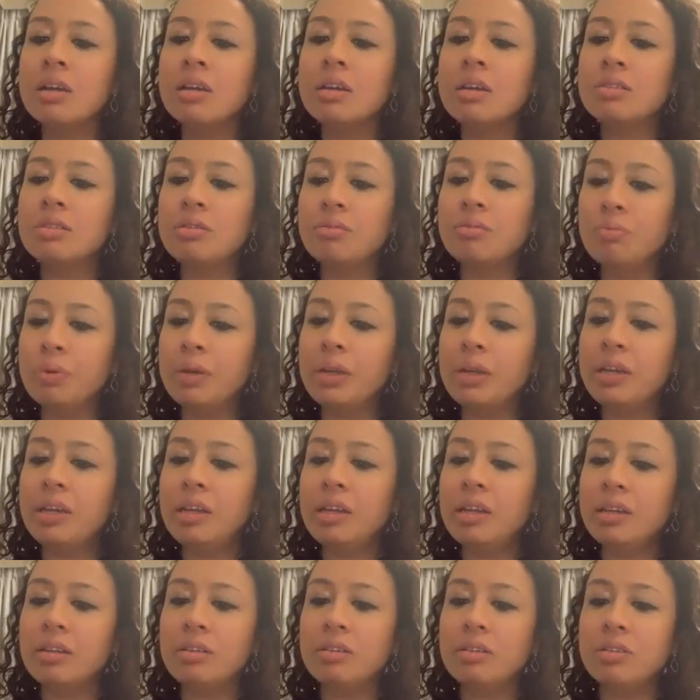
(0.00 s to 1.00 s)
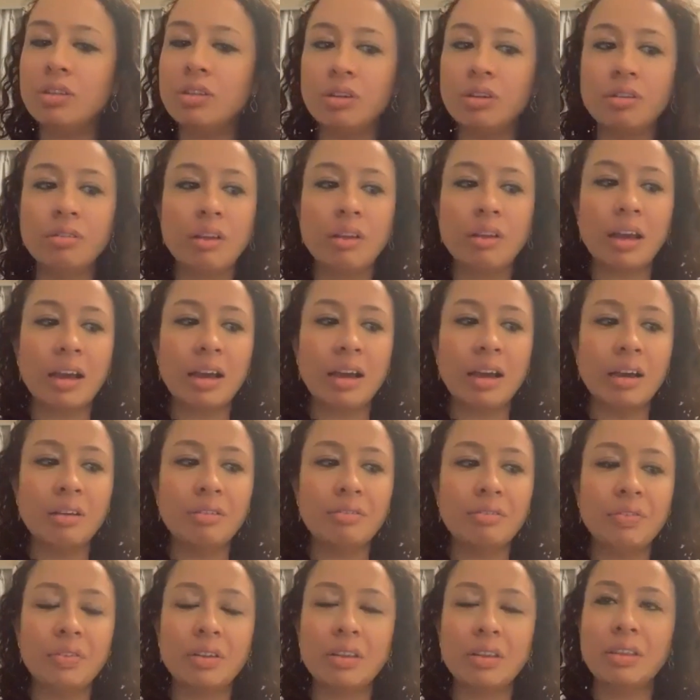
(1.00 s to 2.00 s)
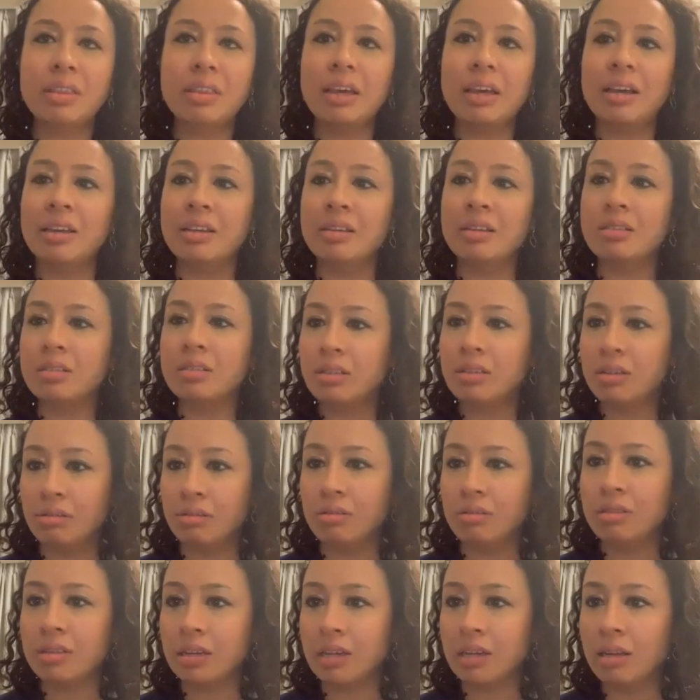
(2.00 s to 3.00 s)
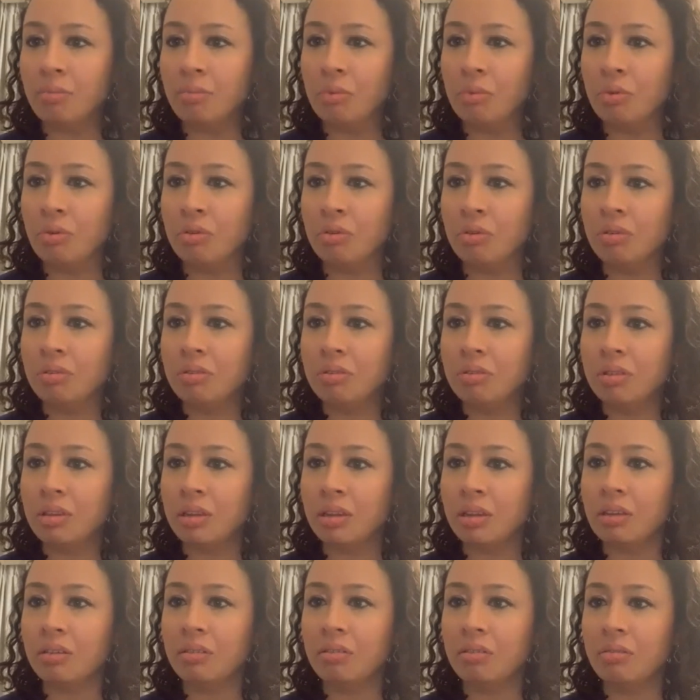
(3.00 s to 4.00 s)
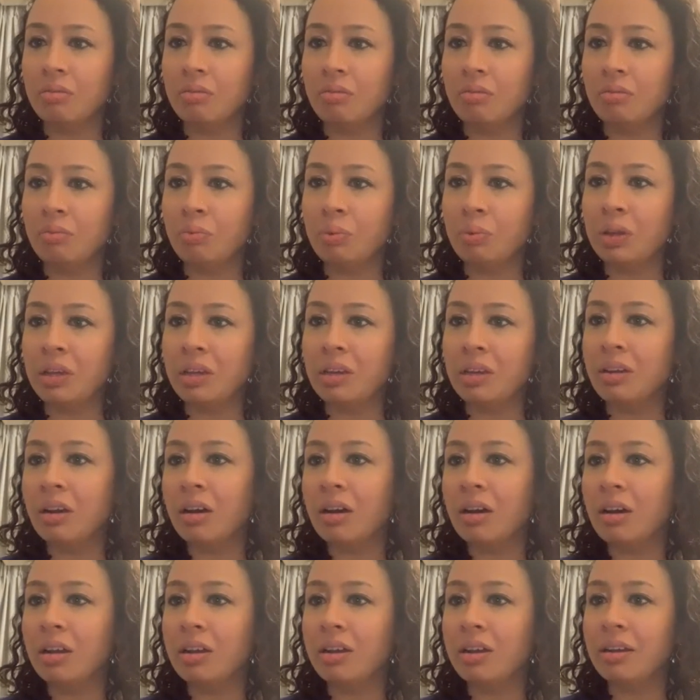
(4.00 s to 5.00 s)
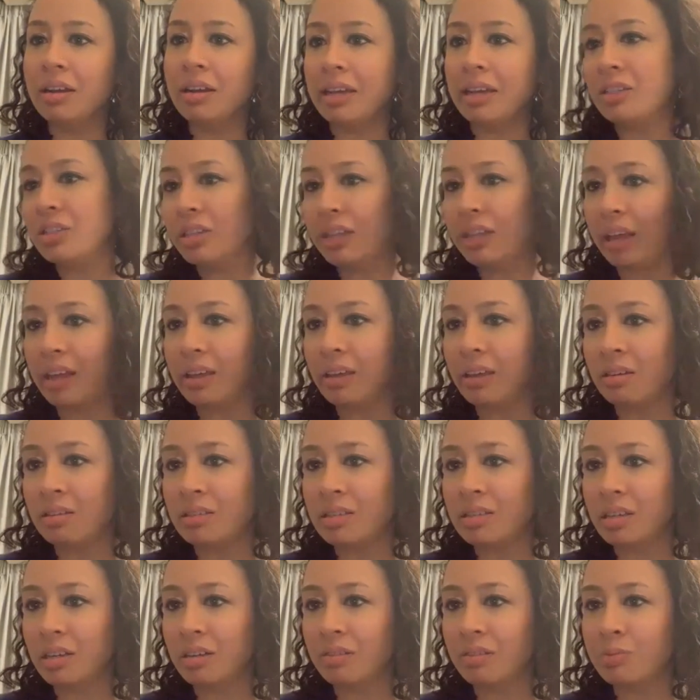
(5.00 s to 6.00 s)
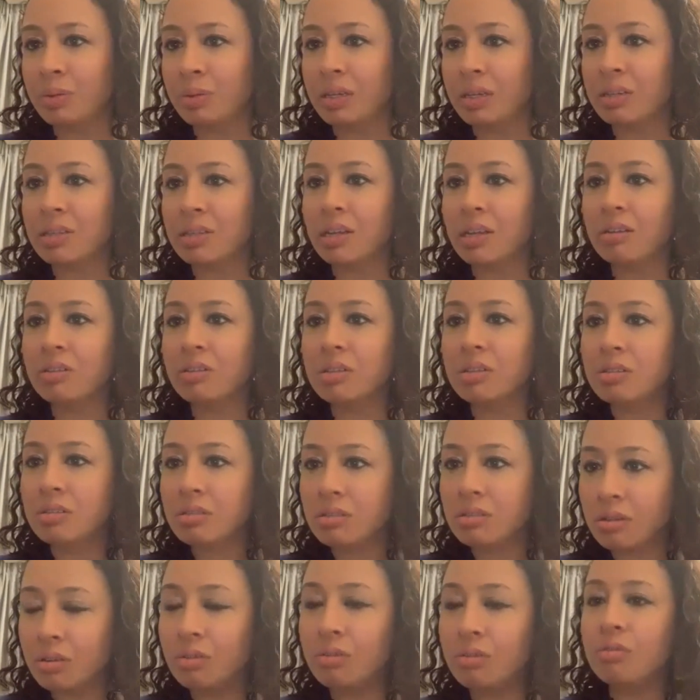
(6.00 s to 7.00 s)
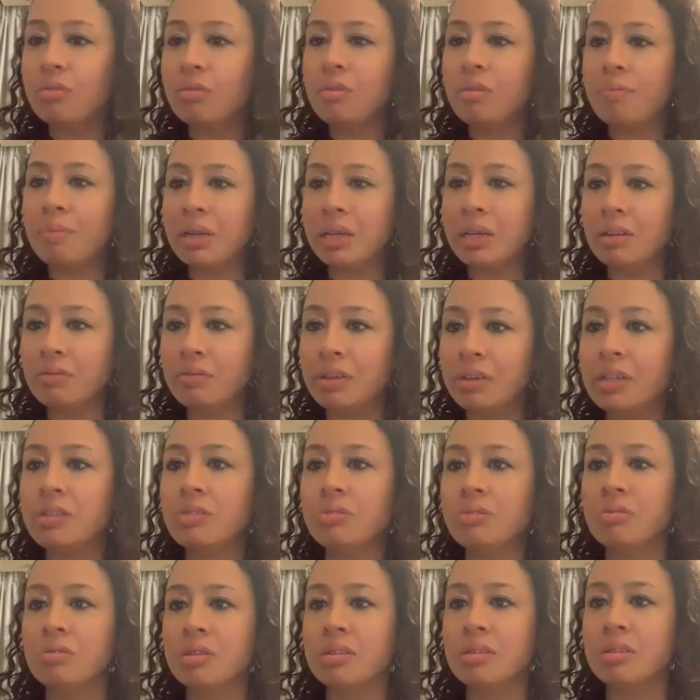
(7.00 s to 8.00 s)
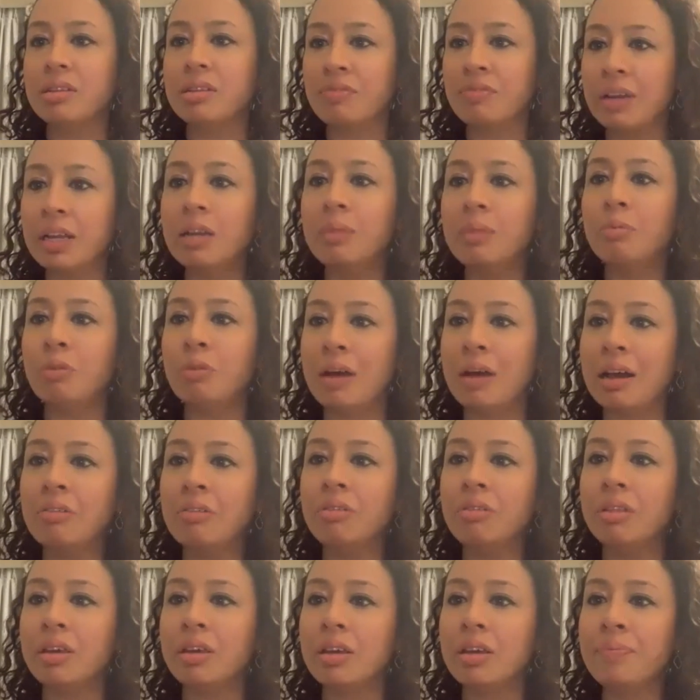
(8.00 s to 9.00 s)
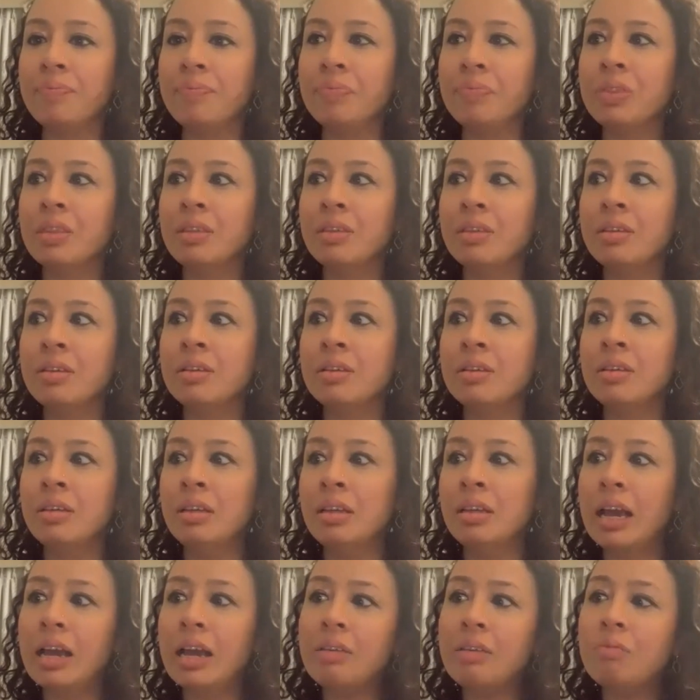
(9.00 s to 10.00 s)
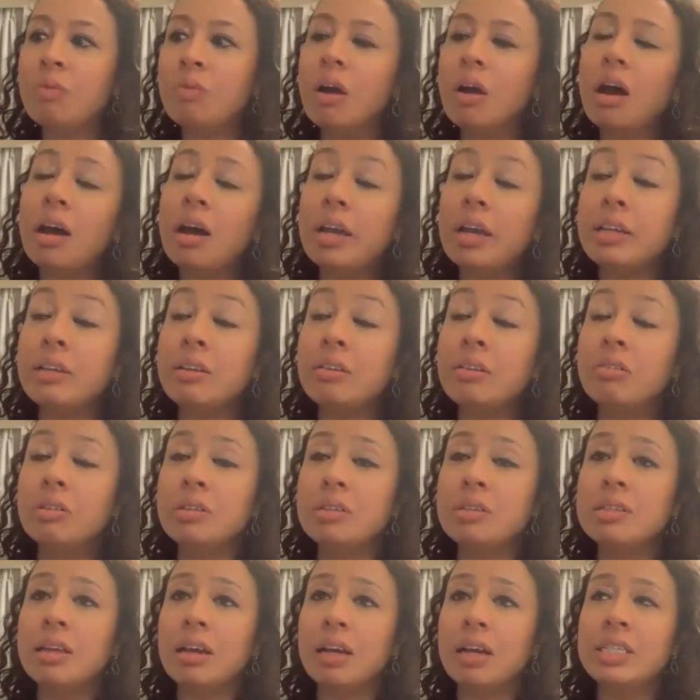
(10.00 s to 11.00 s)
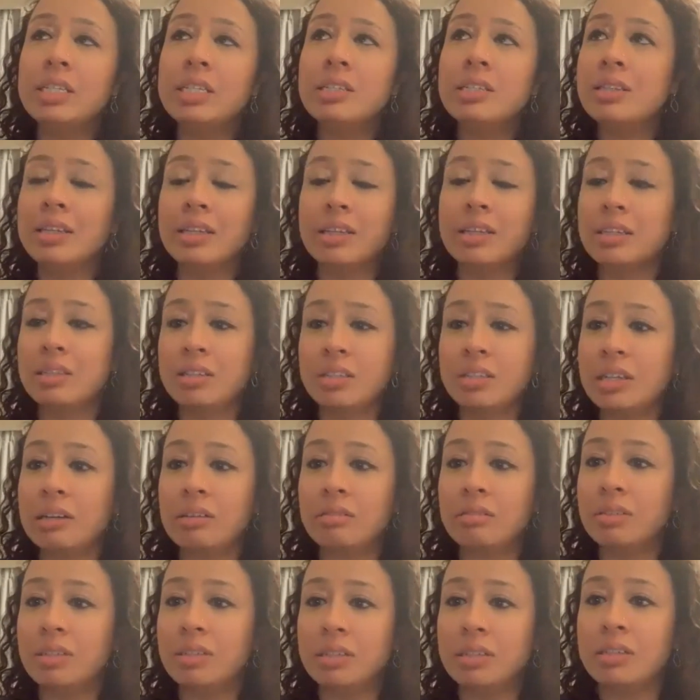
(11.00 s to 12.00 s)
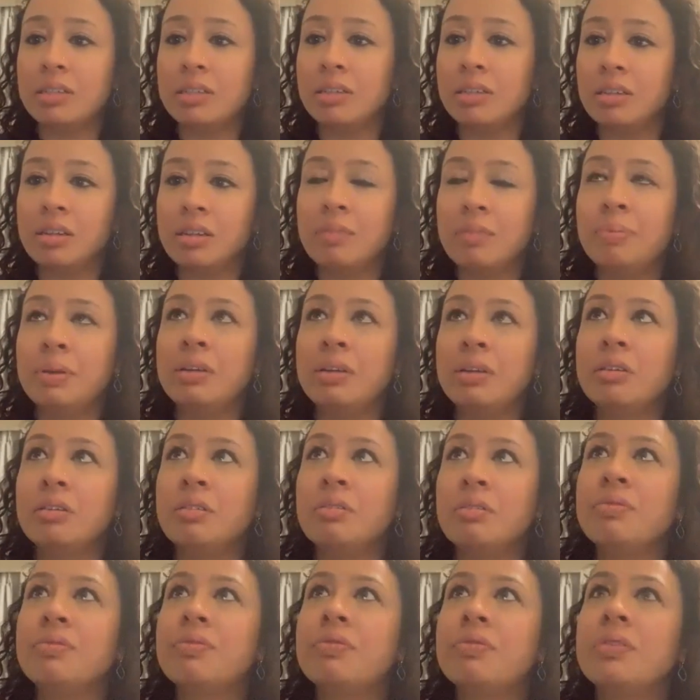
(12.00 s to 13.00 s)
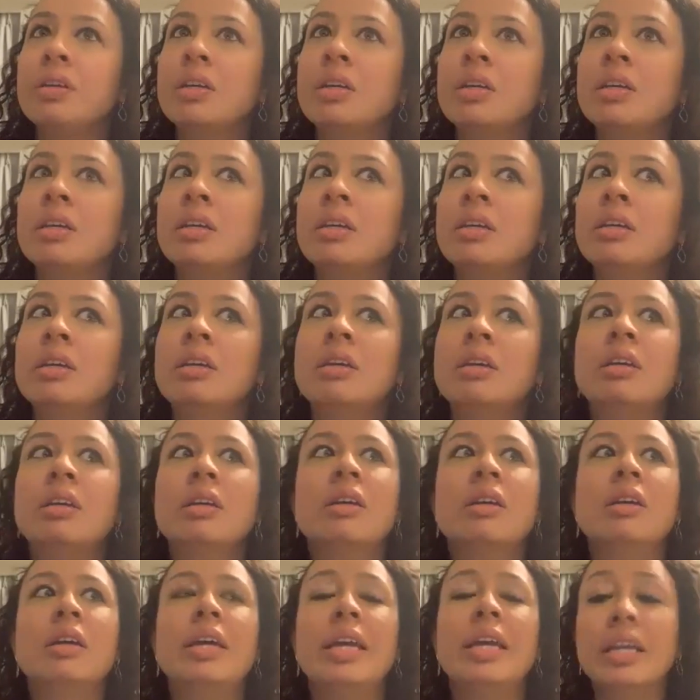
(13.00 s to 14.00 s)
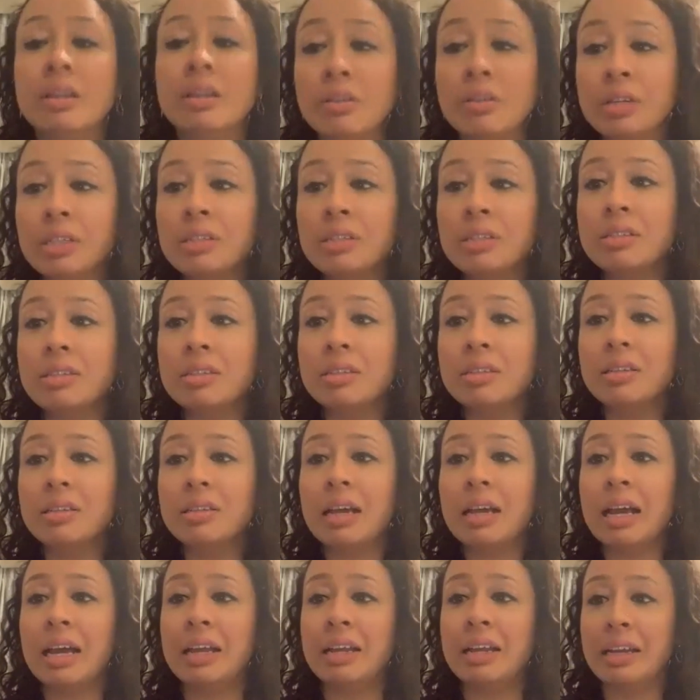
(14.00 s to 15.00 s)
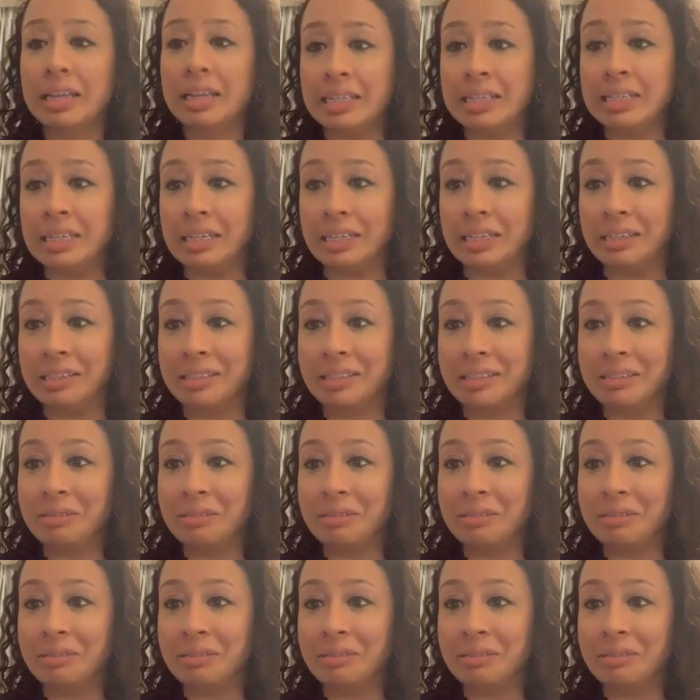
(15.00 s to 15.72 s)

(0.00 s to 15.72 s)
So we don't have that excuse anymore that we can't educate ourselves, because there are so many resources available out there. And I honestly, I just think it's down to a bit of ignorance and laziness.